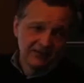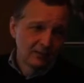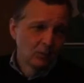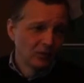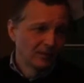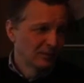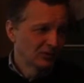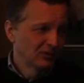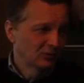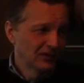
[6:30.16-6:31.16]
half the board
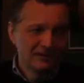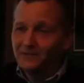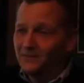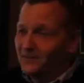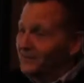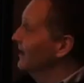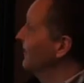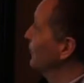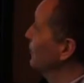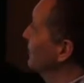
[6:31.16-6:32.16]
members as well
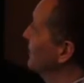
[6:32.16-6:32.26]
in the